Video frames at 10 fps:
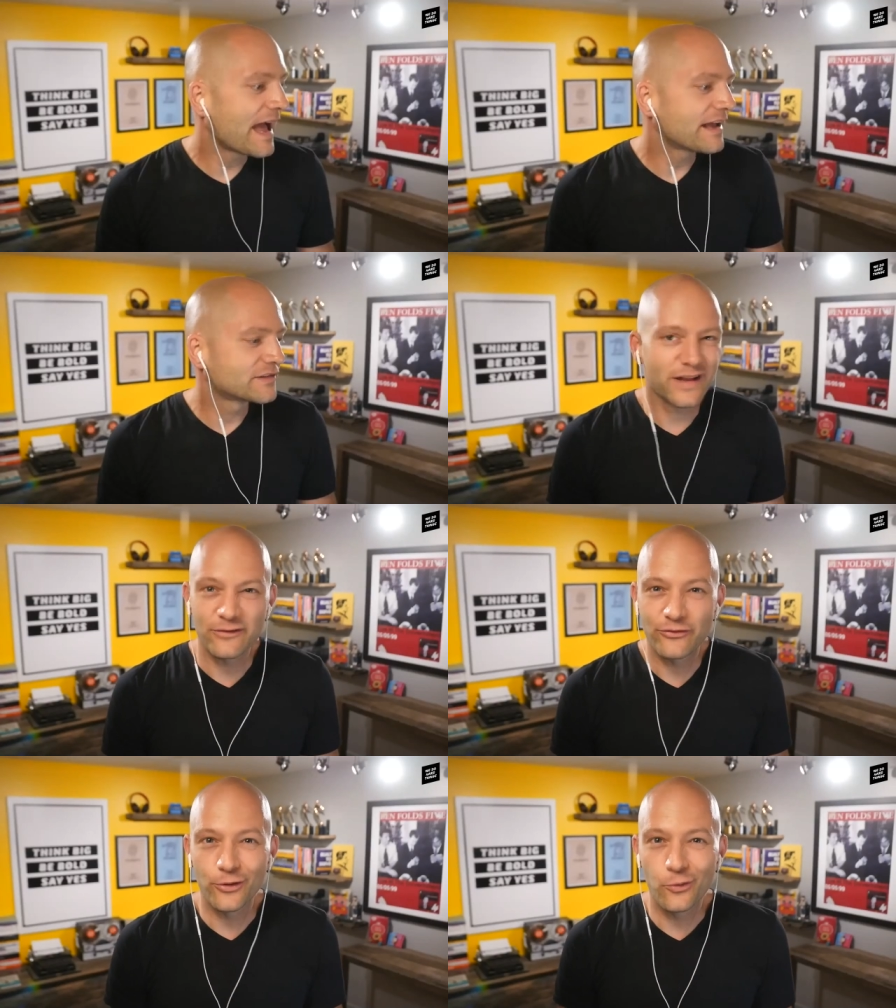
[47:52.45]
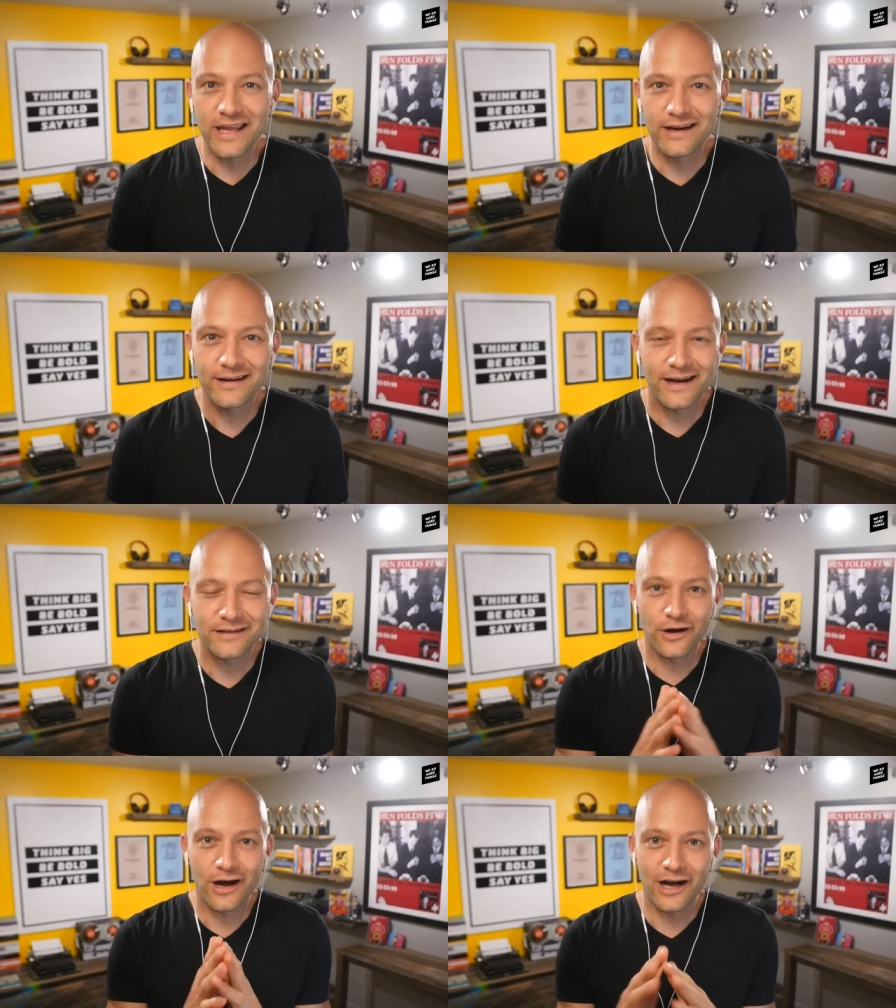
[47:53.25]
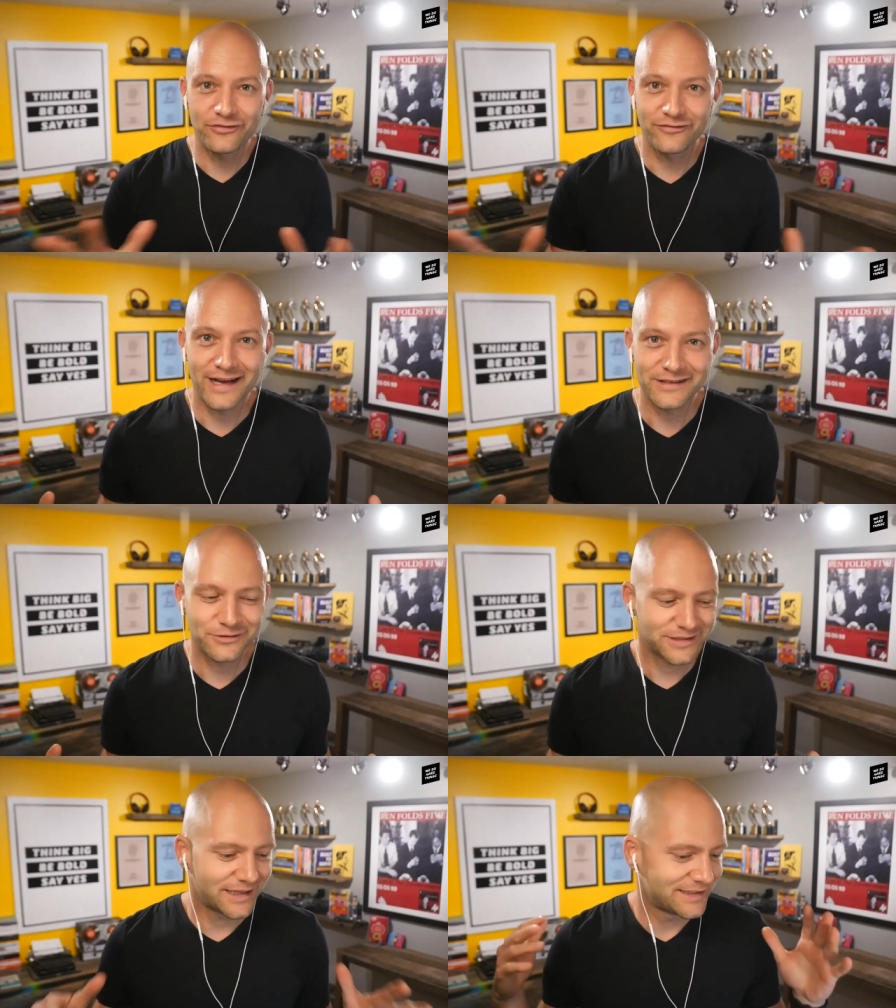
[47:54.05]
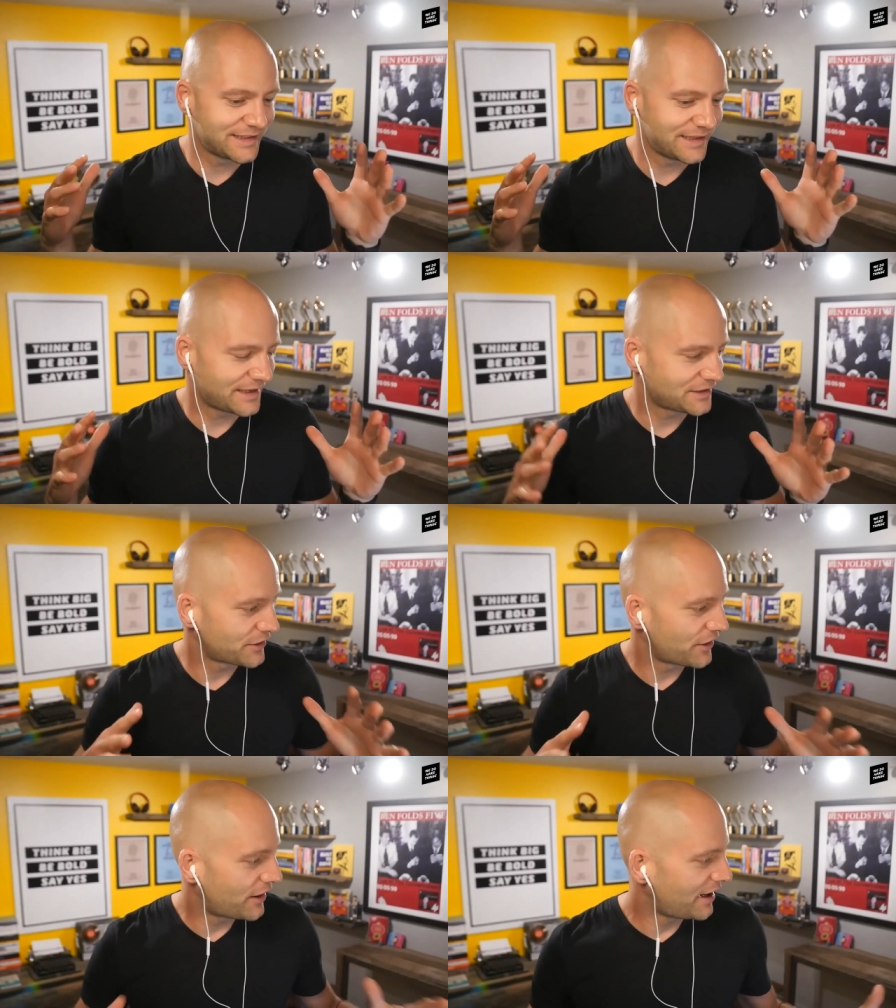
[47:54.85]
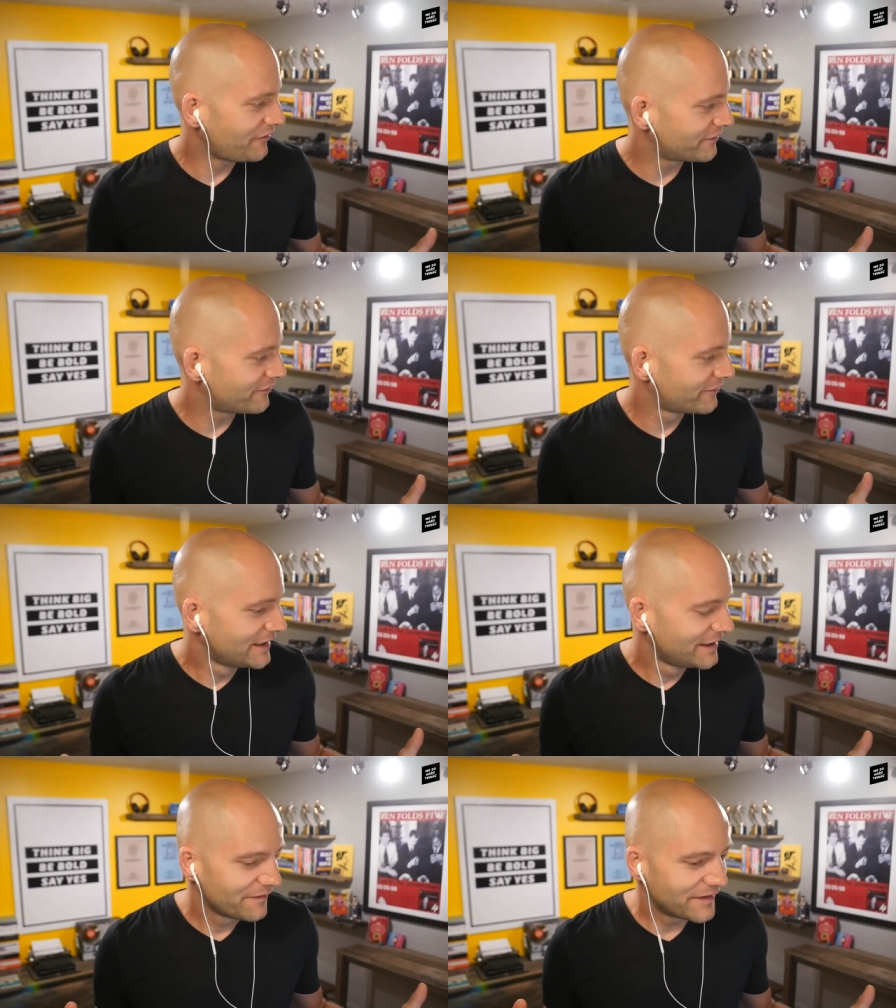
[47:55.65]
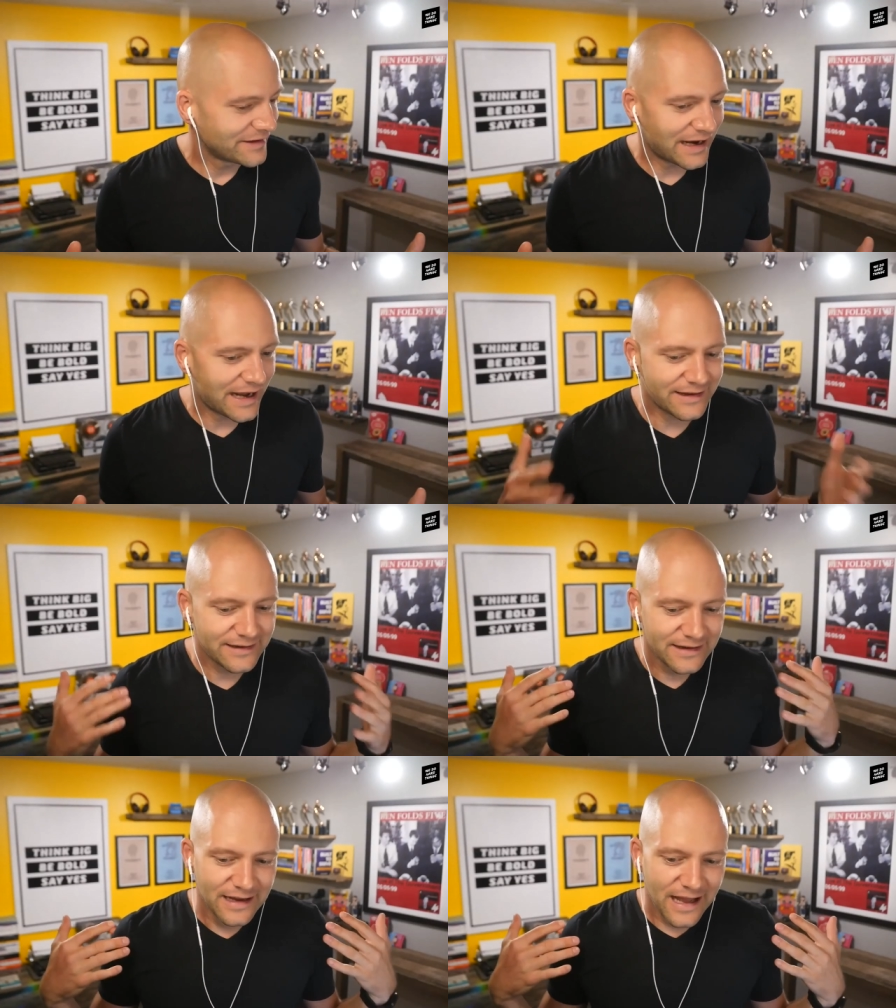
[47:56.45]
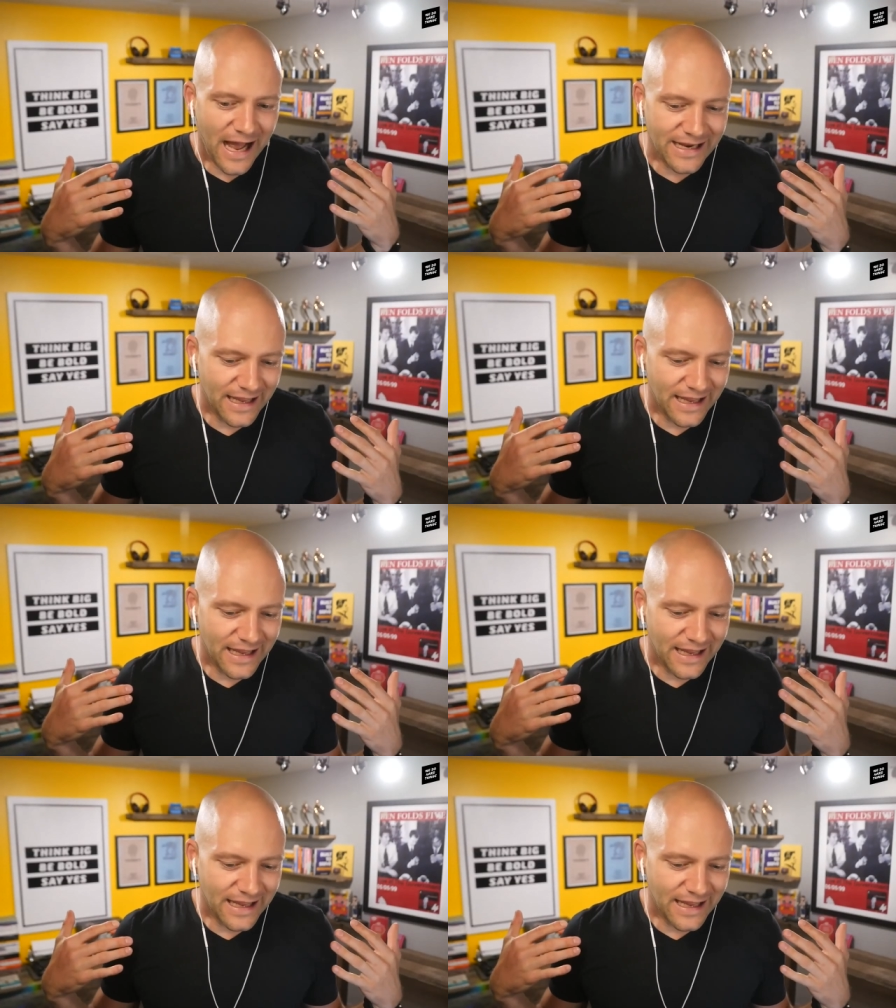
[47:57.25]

so like for a week, I took off of exercising, I took off of the diet. I